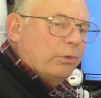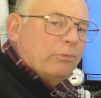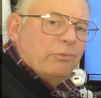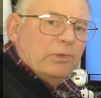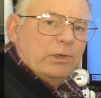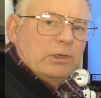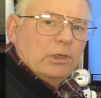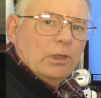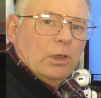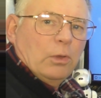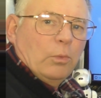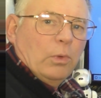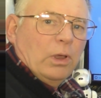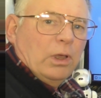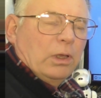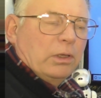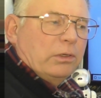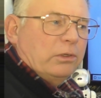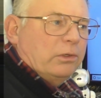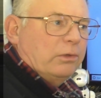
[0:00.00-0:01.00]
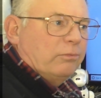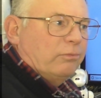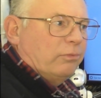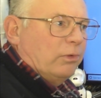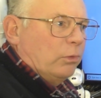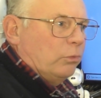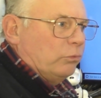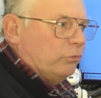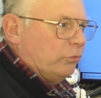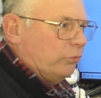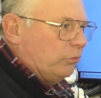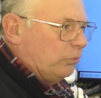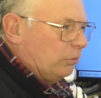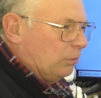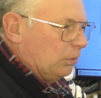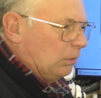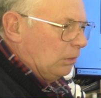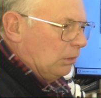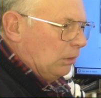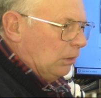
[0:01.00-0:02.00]
video I devote
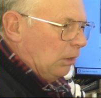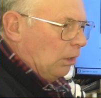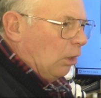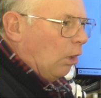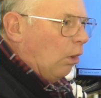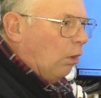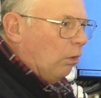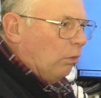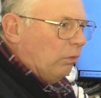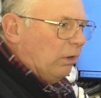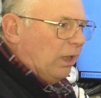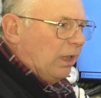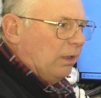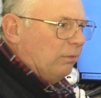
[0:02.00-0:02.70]
on